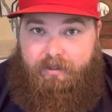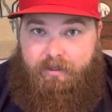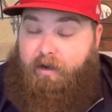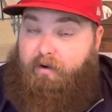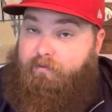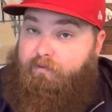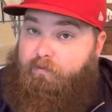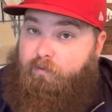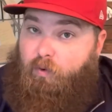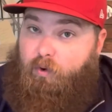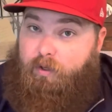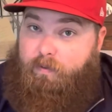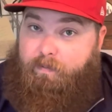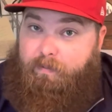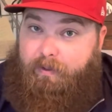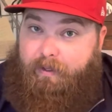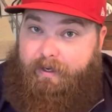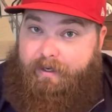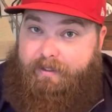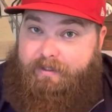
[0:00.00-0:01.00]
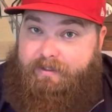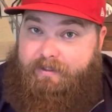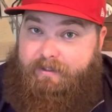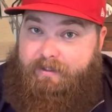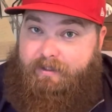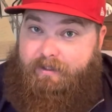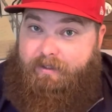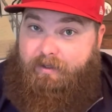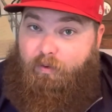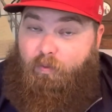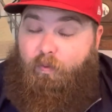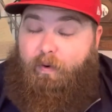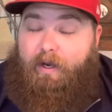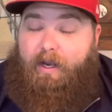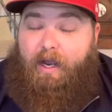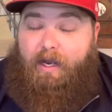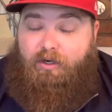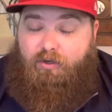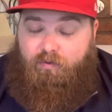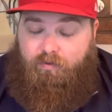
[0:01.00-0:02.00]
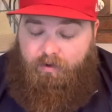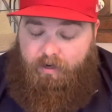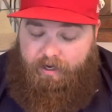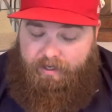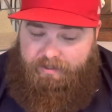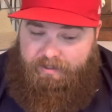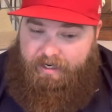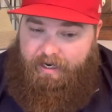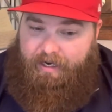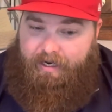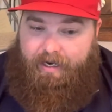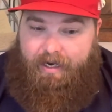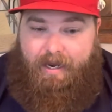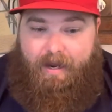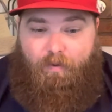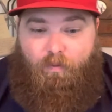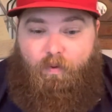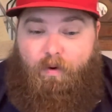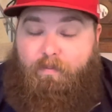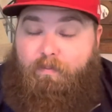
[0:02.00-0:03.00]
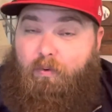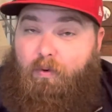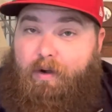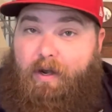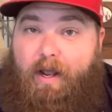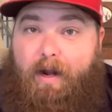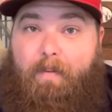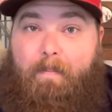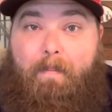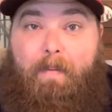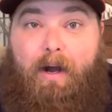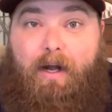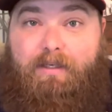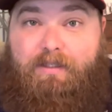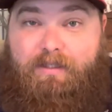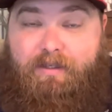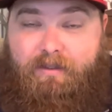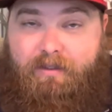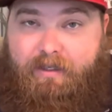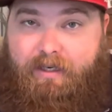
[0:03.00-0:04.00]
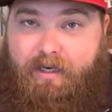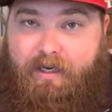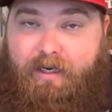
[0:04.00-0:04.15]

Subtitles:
In fourth place, we got Chris. He at one point had a monster lead.